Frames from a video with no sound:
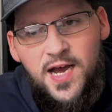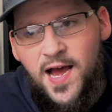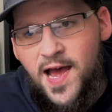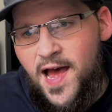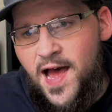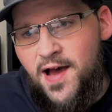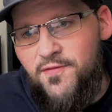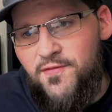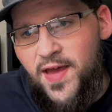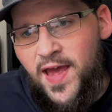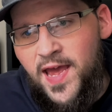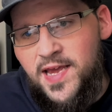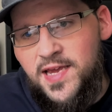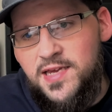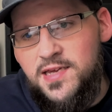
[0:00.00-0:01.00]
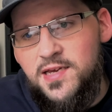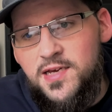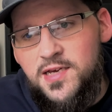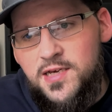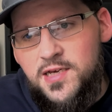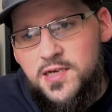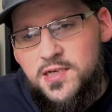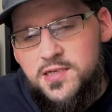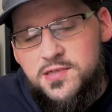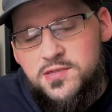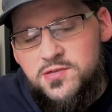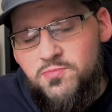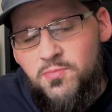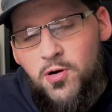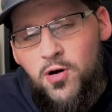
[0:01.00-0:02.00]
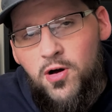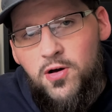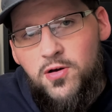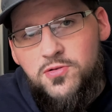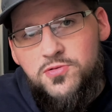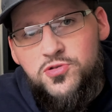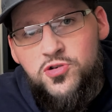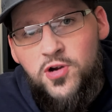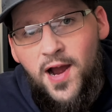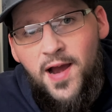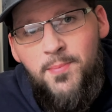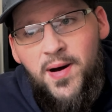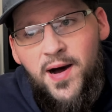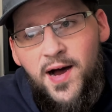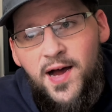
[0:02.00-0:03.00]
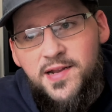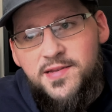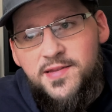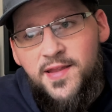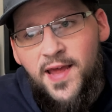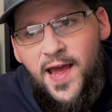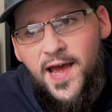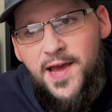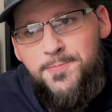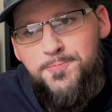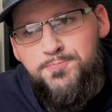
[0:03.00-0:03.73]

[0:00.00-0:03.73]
I have a small tripod that